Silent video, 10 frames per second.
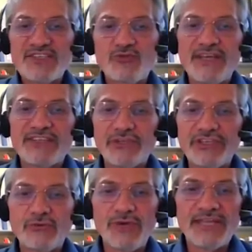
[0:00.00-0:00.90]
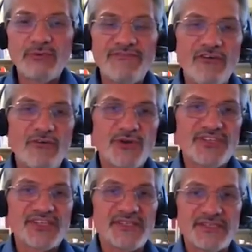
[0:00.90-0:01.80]
to better integrate with our
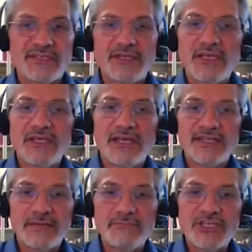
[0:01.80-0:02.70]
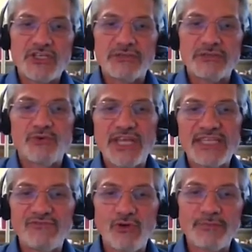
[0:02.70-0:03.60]
processes. As I mentioned,
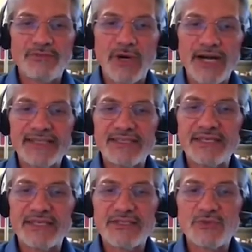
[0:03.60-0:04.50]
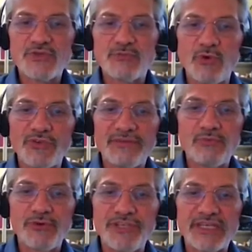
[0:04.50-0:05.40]
product development, marketing, customer support,
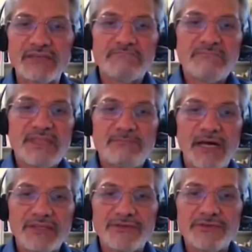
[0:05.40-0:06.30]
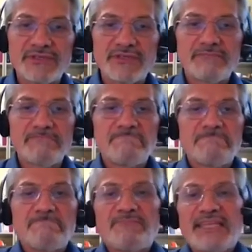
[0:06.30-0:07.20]
employee, partners.
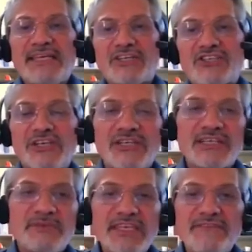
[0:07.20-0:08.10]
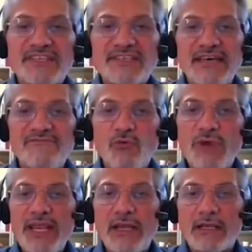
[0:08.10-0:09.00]
Generally speaking, there's another
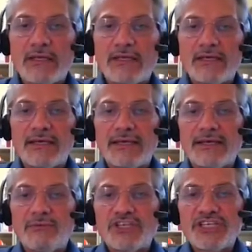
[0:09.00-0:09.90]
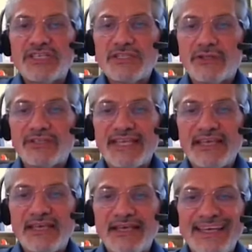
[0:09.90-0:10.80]
wheel which is not
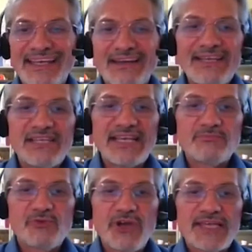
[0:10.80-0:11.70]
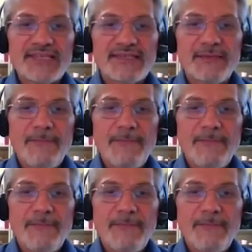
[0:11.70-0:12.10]
clearly expressed.